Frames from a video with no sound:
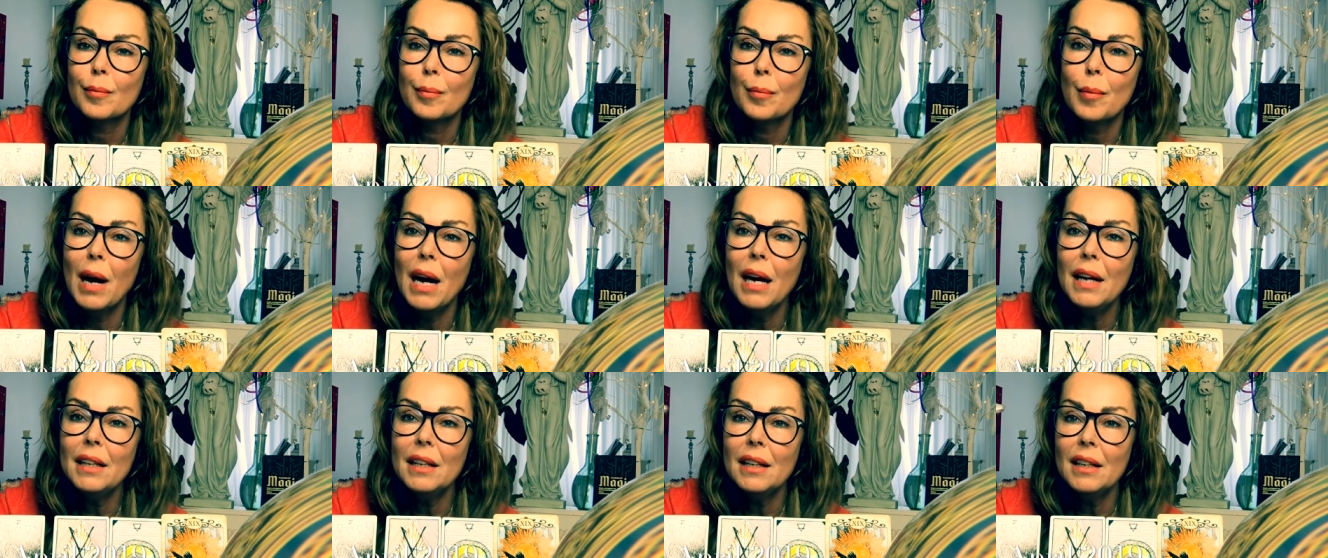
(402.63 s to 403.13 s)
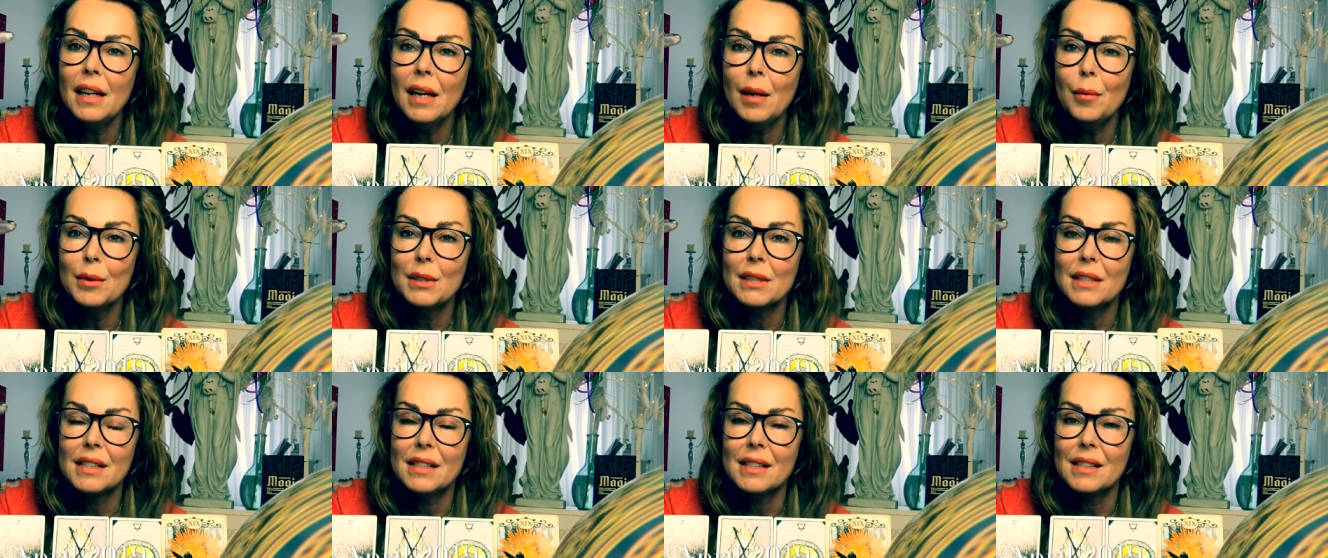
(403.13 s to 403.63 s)
buy an
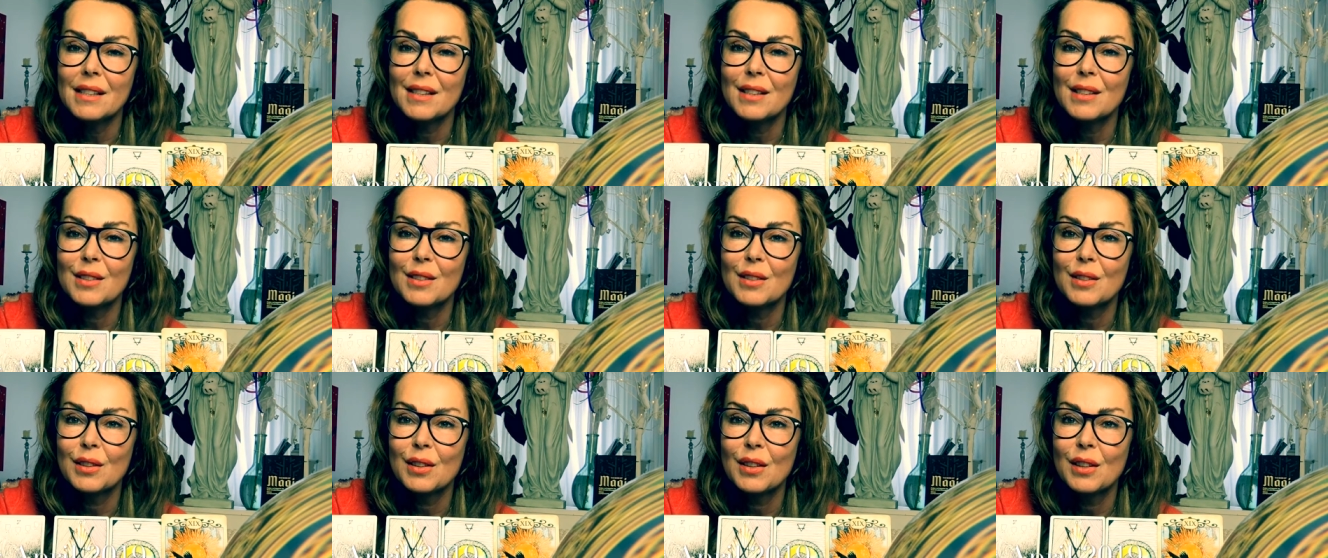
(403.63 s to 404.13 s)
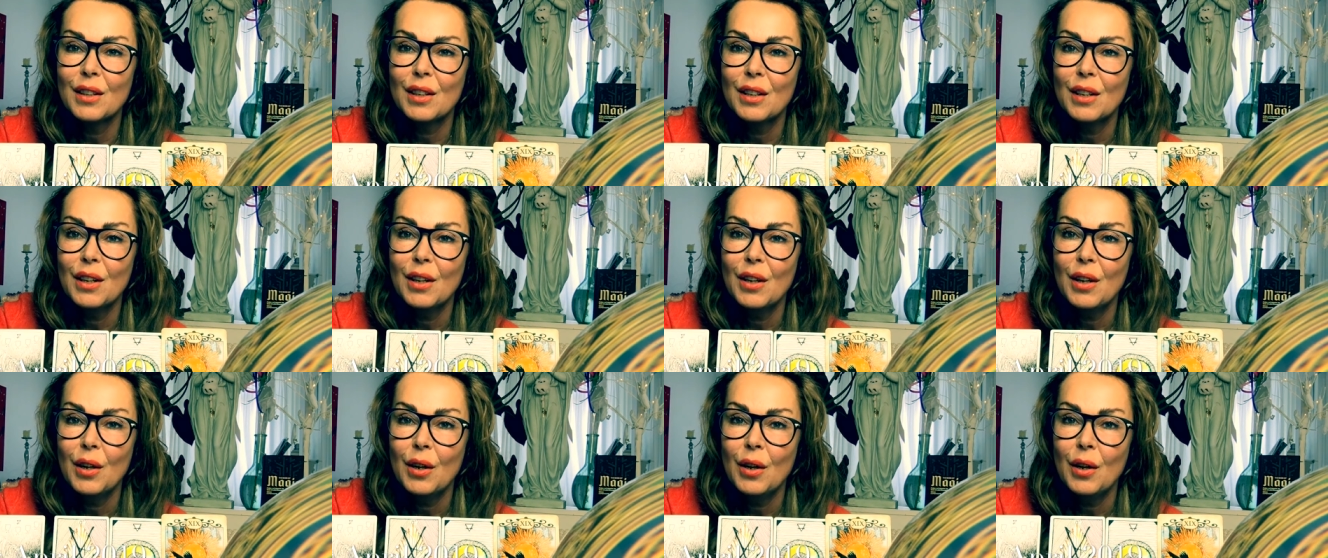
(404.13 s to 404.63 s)
amethyst,
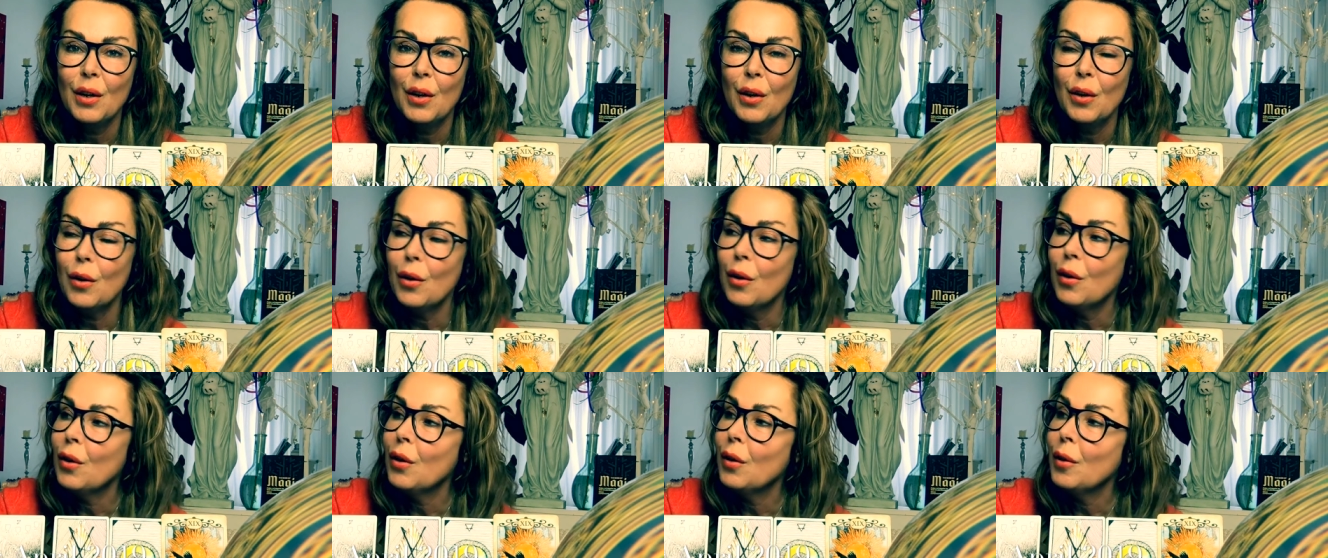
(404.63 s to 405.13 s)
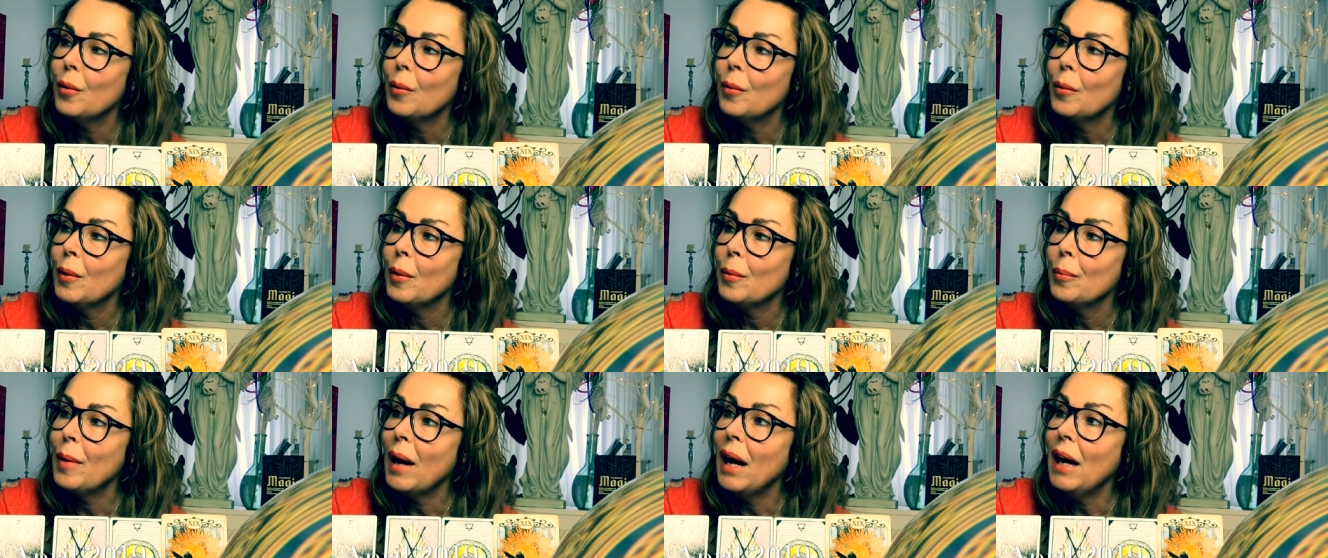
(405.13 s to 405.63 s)
or
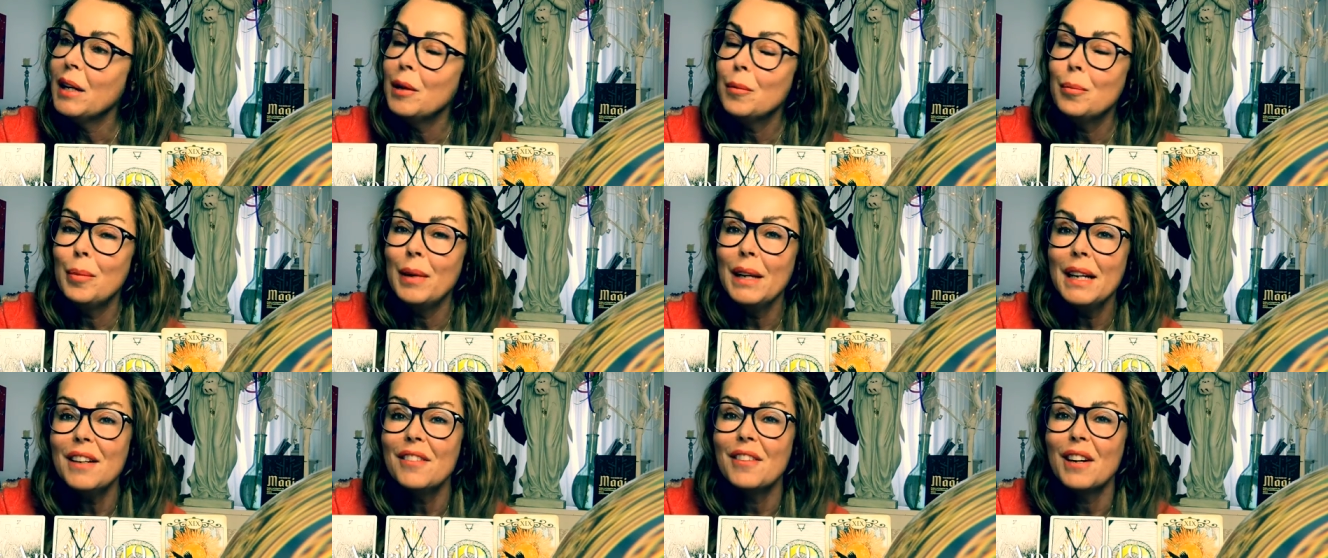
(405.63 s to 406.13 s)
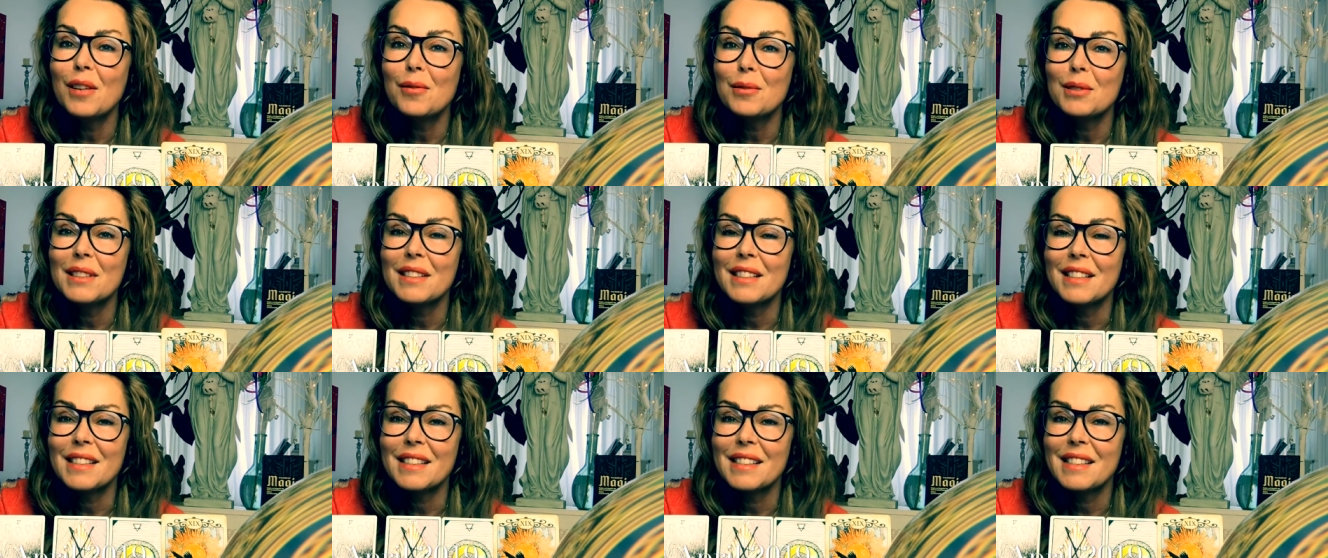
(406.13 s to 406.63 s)
buy a bigger
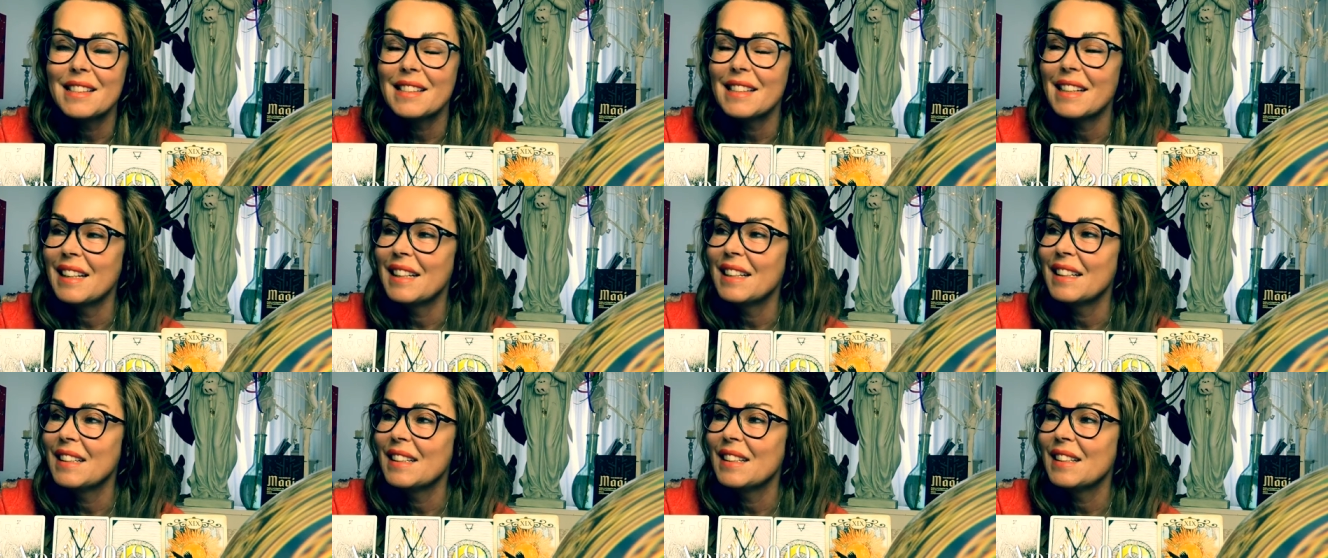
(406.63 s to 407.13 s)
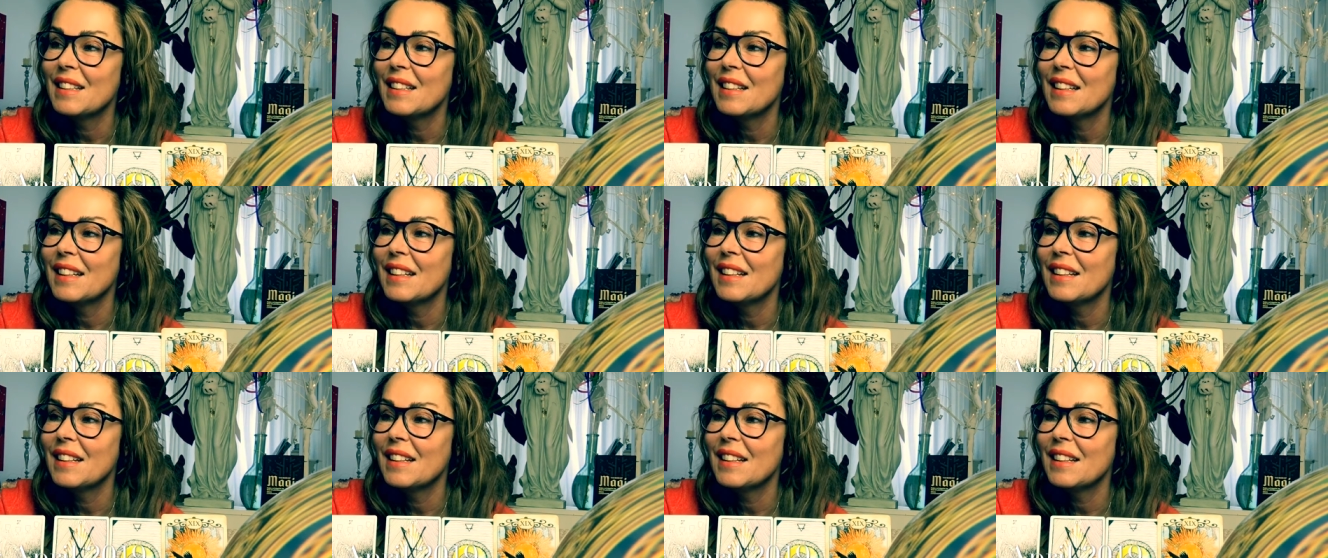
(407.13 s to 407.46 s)
amethyst and